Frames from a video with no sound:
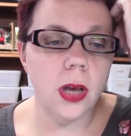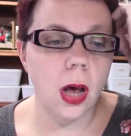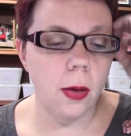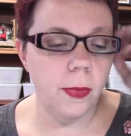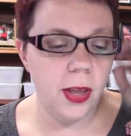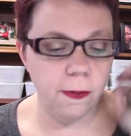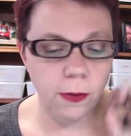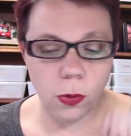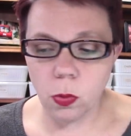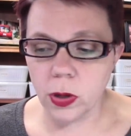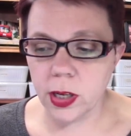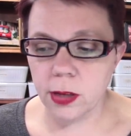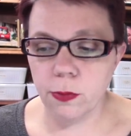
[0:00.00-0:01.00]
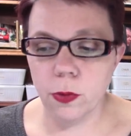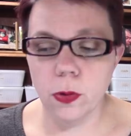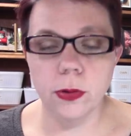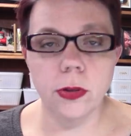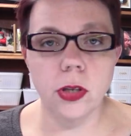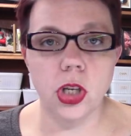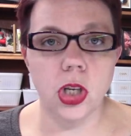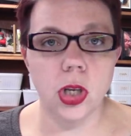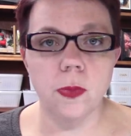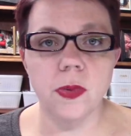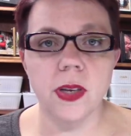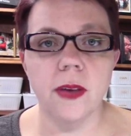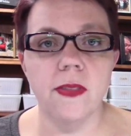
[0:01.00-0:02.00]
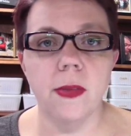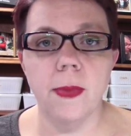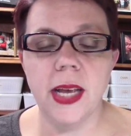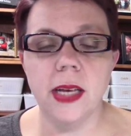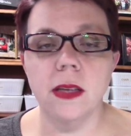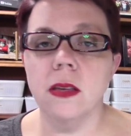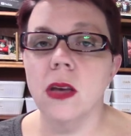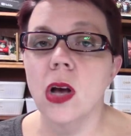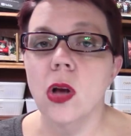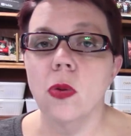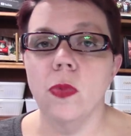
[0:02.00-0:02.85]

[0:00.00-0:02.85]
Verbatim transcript: Um, if you wanted full tubes of the beads,